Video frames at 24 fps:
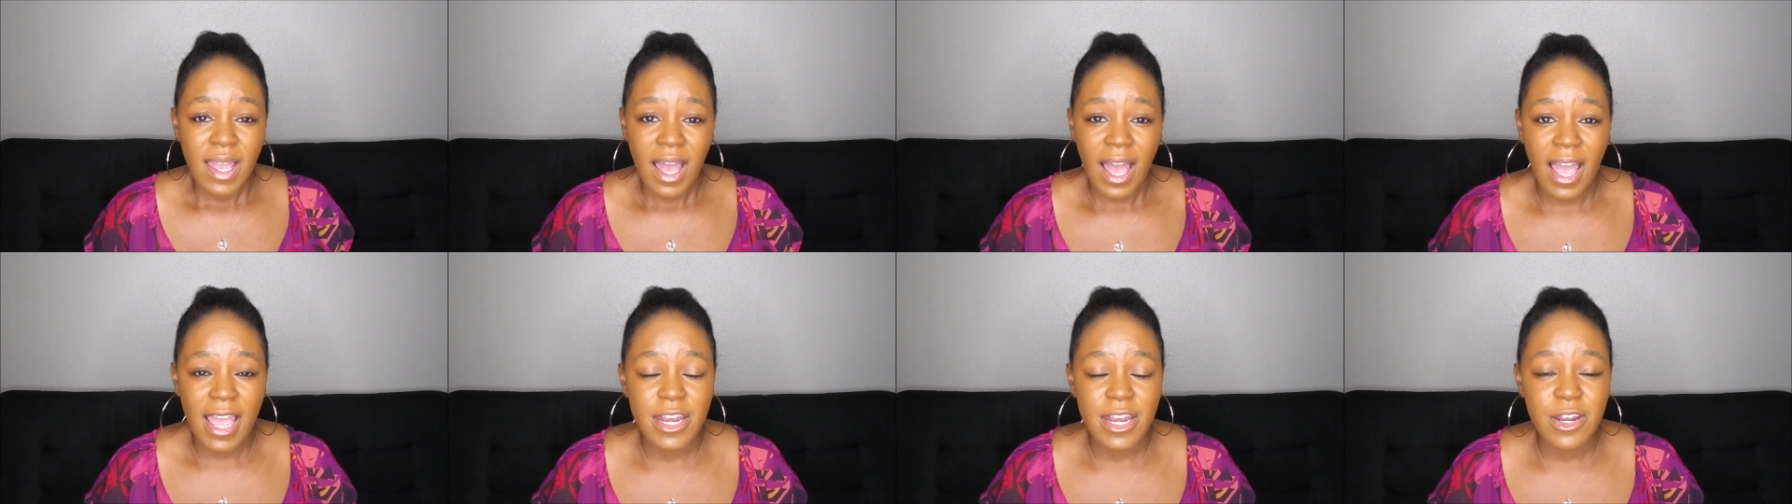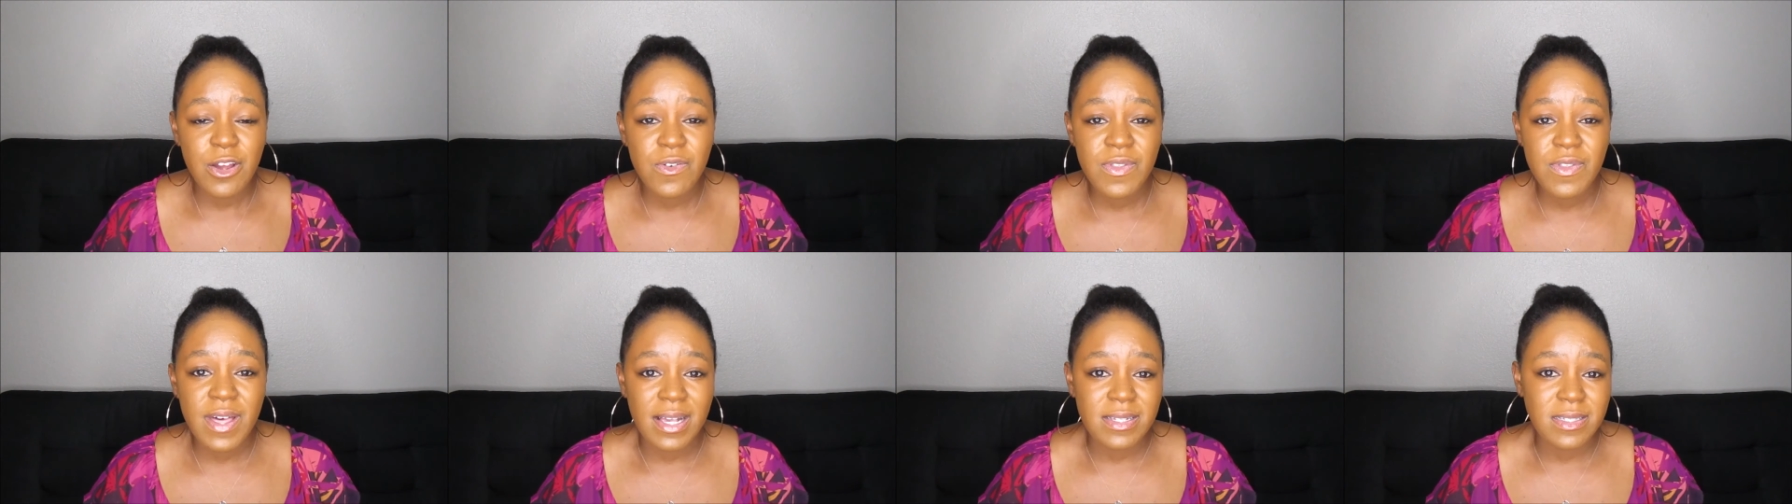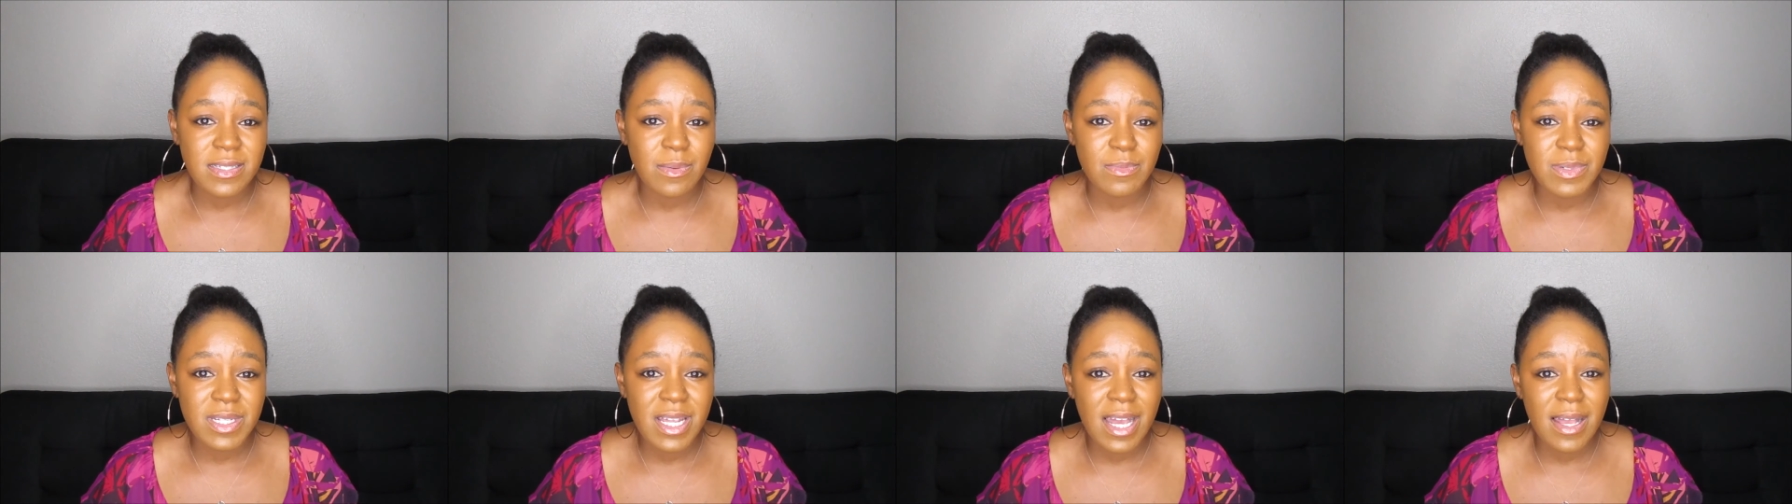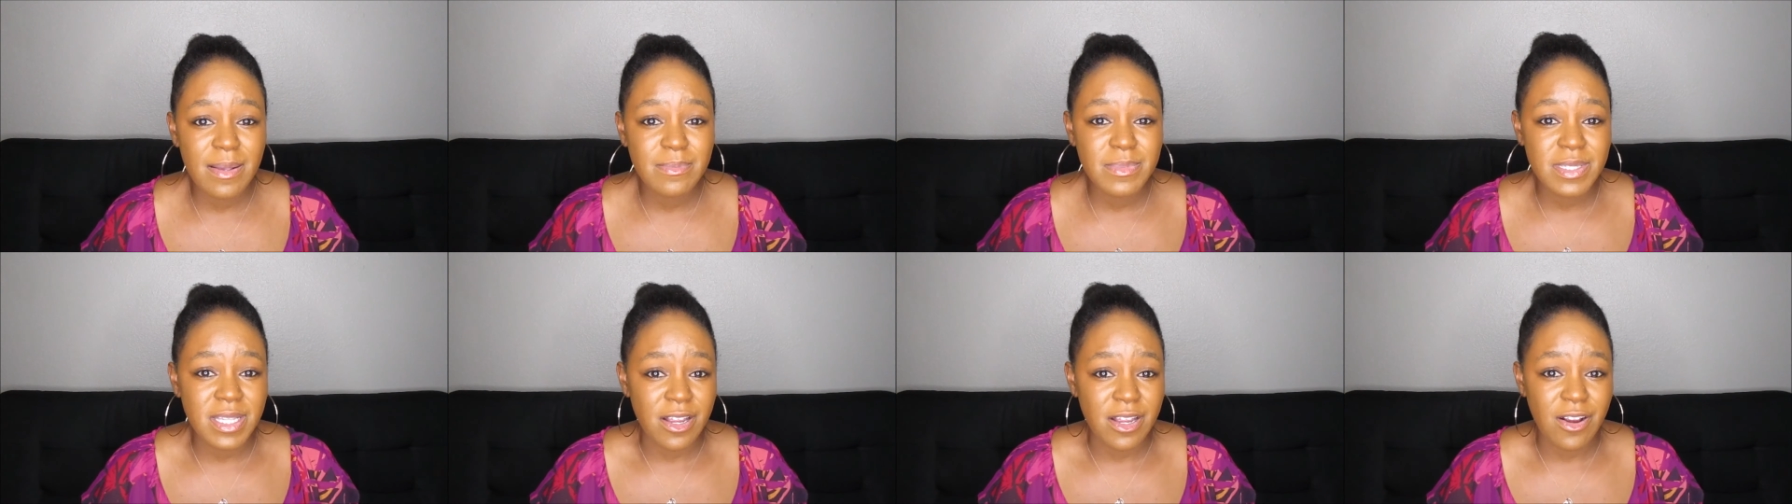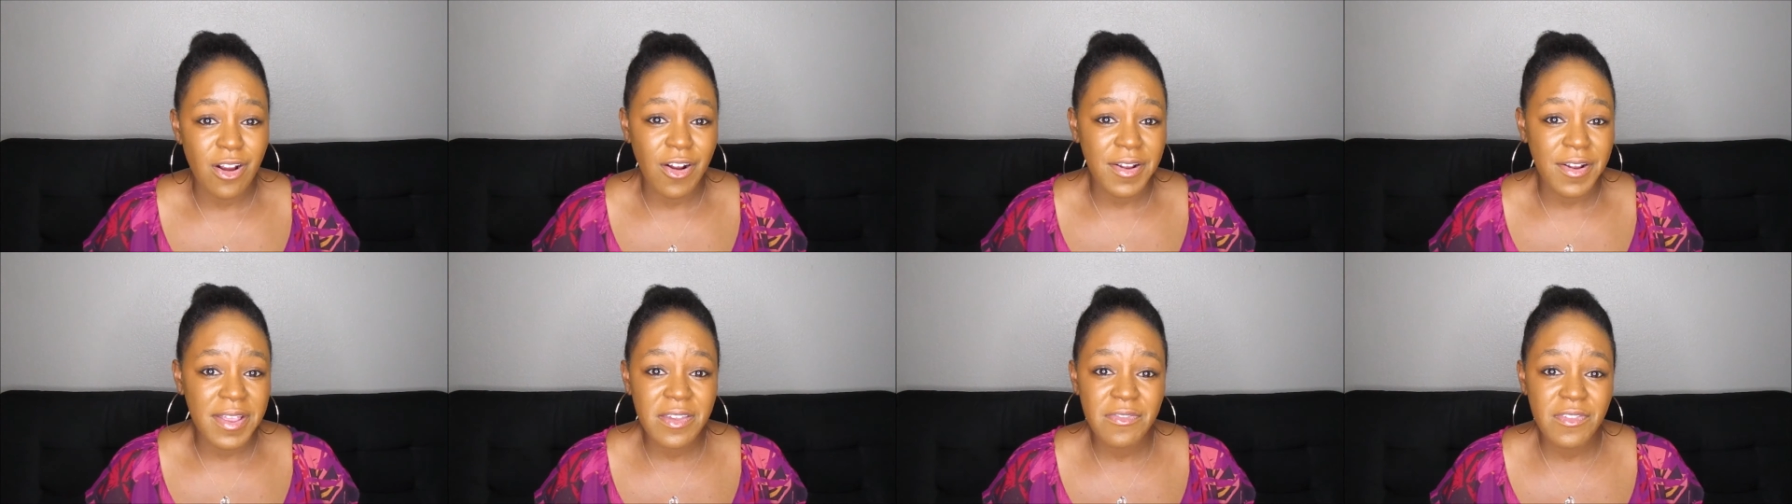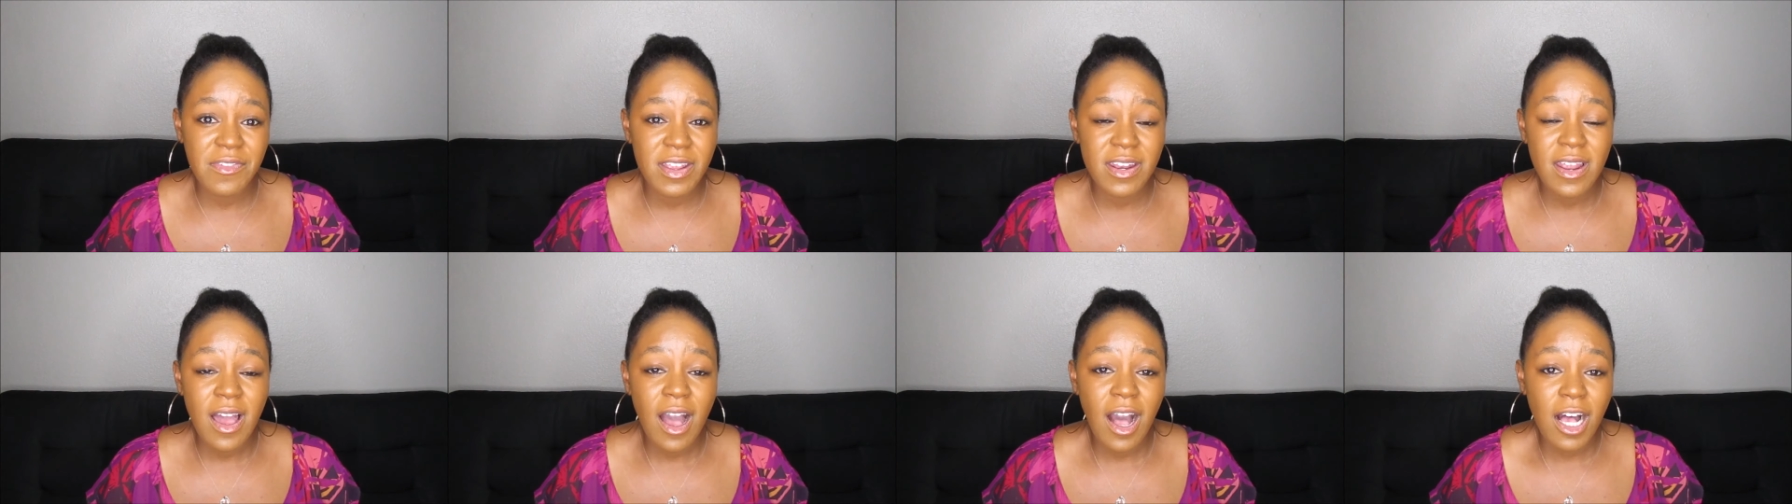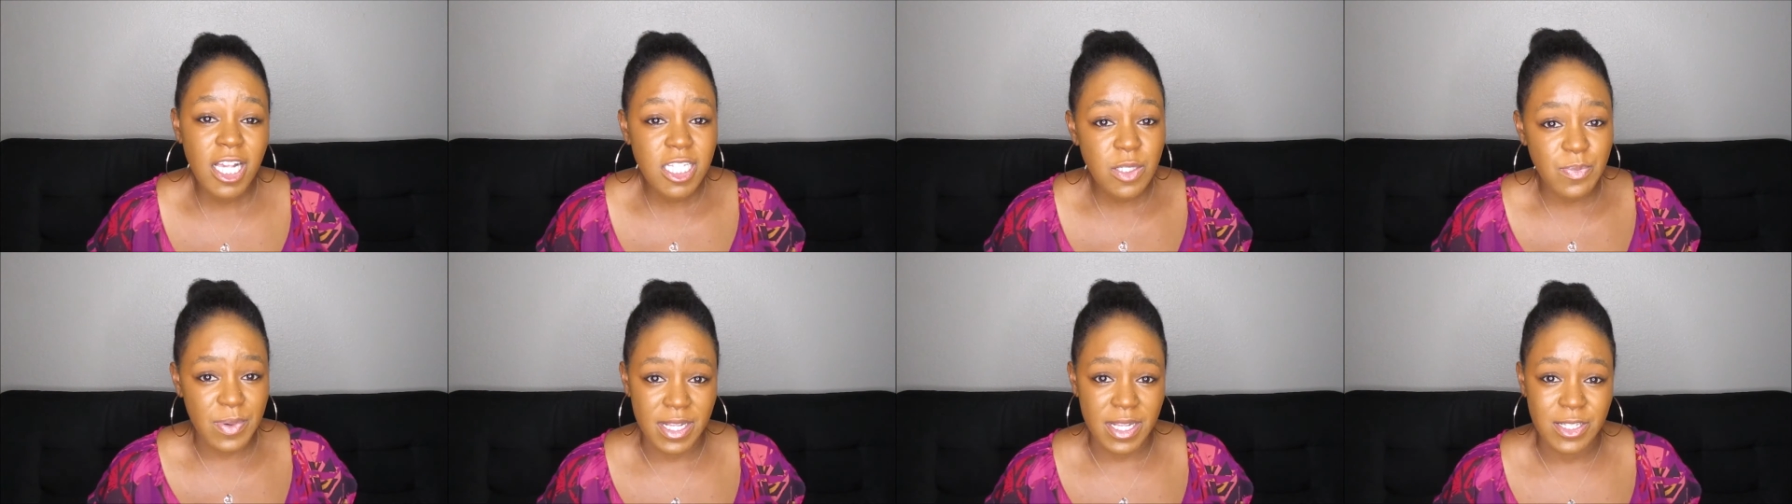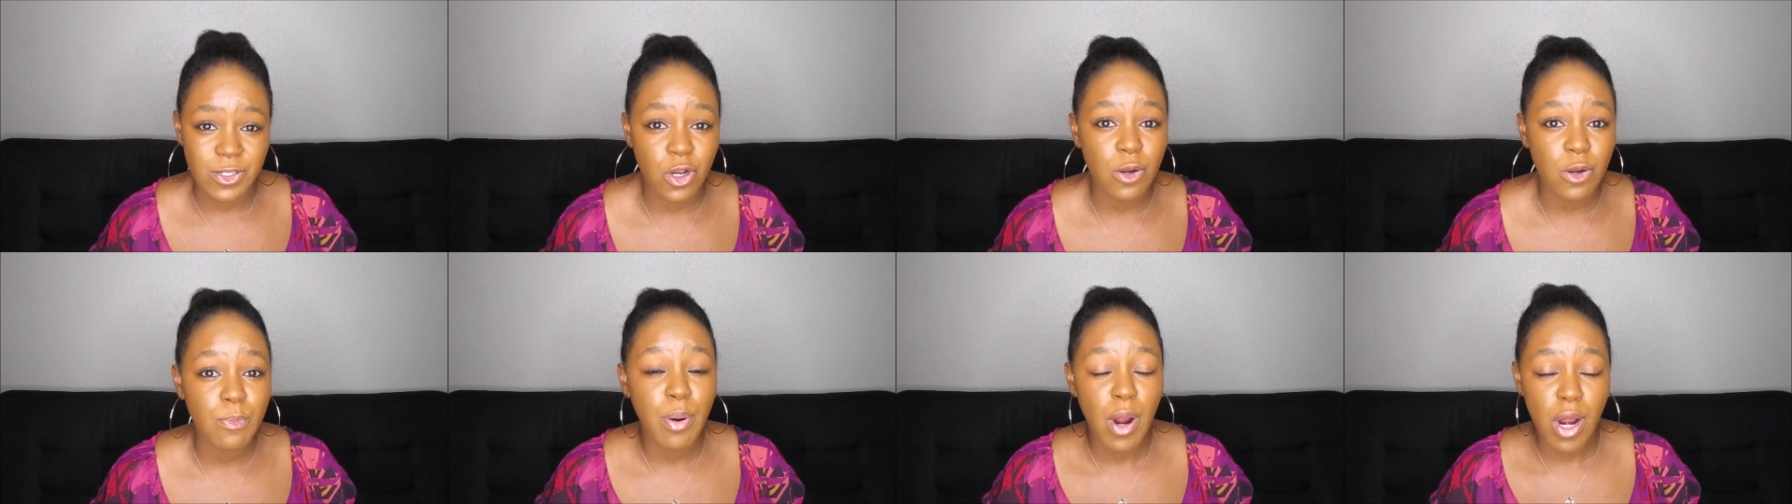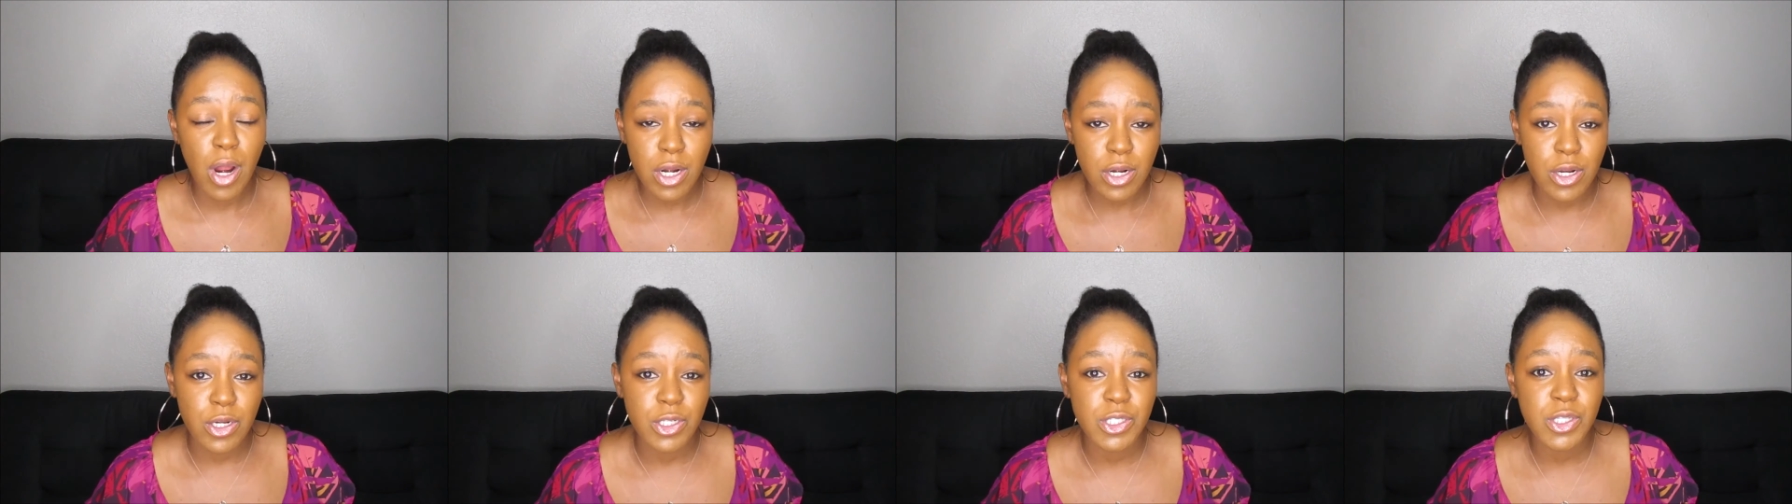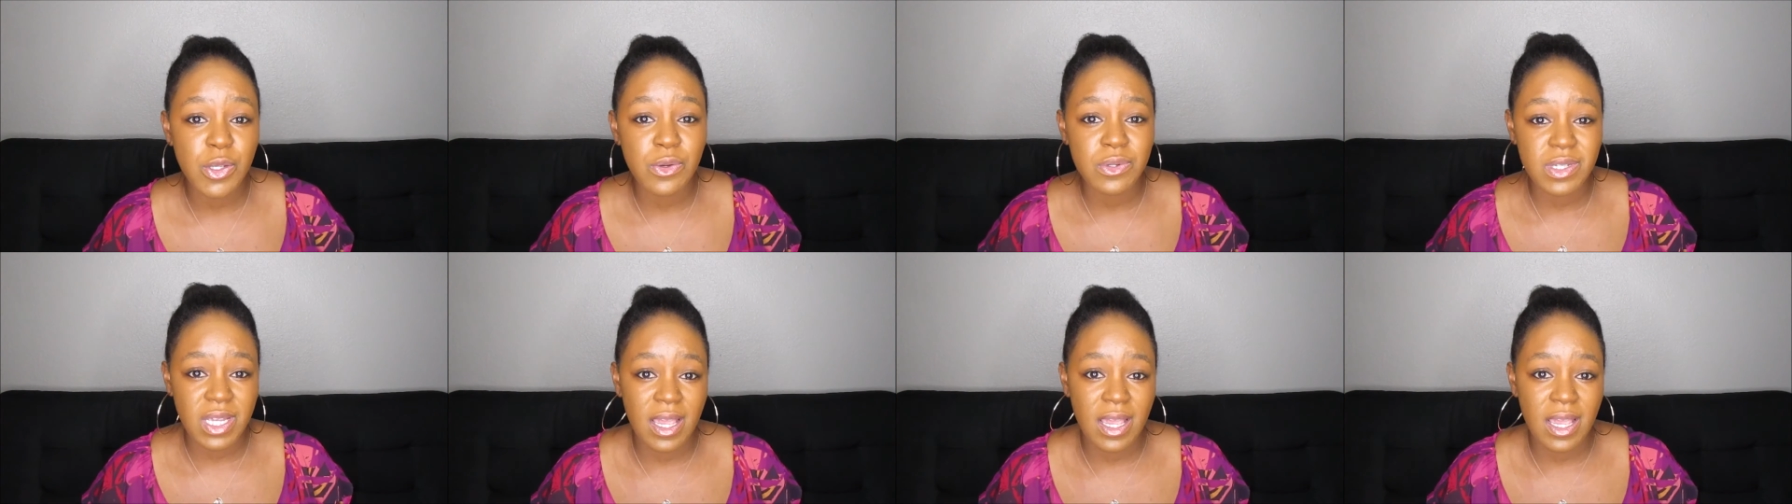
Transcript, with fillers: I know that sometimes there are even husbands or partners who